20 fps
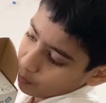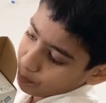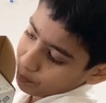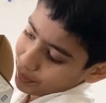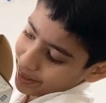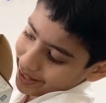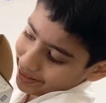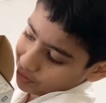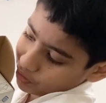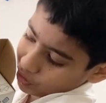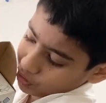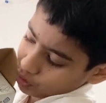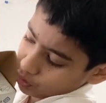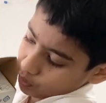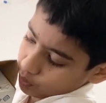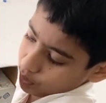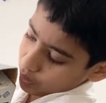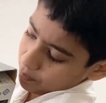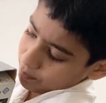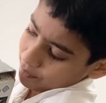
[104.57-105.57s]
plastic
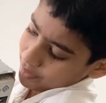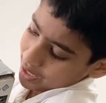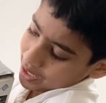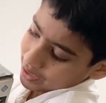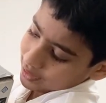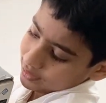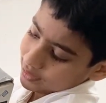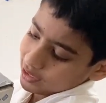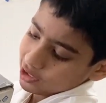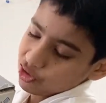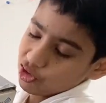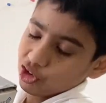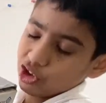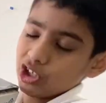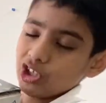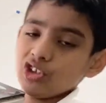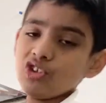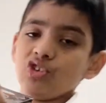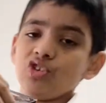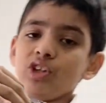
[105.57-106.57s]
strip that you
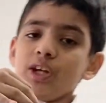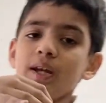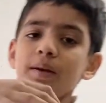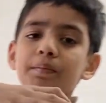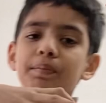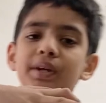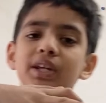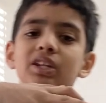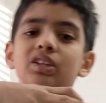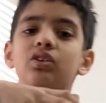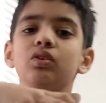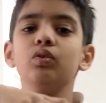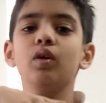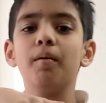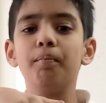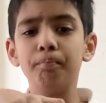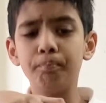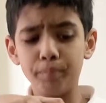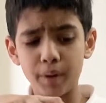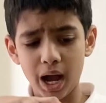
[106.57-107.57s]
can shape into a
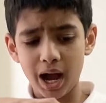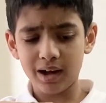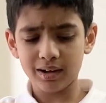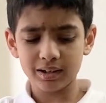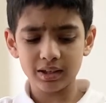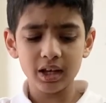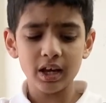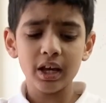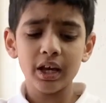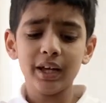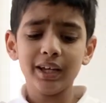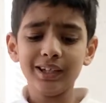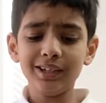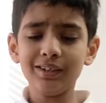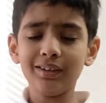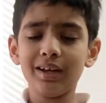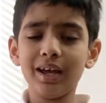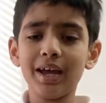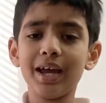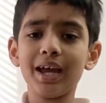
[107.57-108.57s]
box,
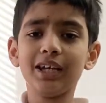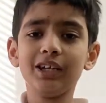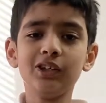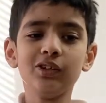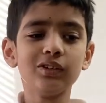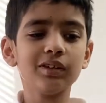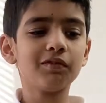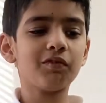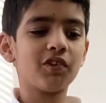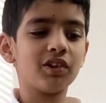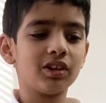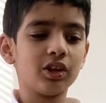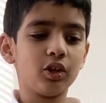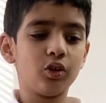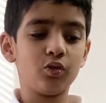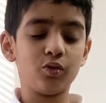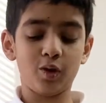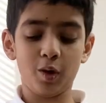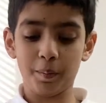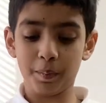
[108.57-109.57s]
and you can
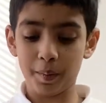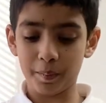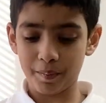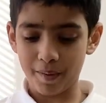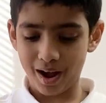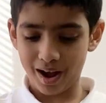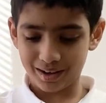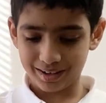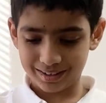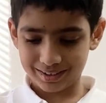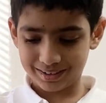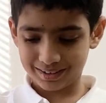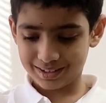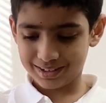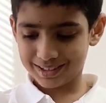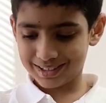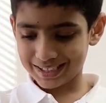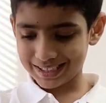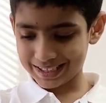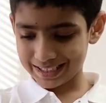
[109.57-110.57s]
like gripper
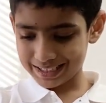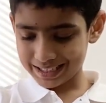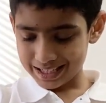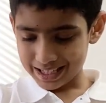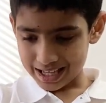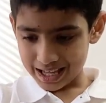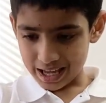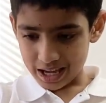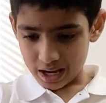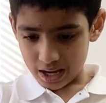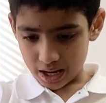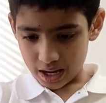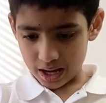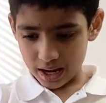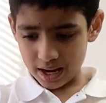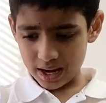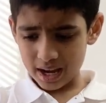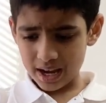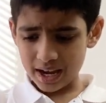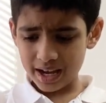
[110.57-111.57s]
bot.
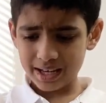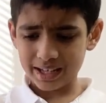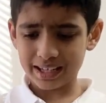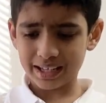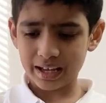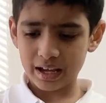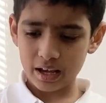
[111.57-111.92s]
And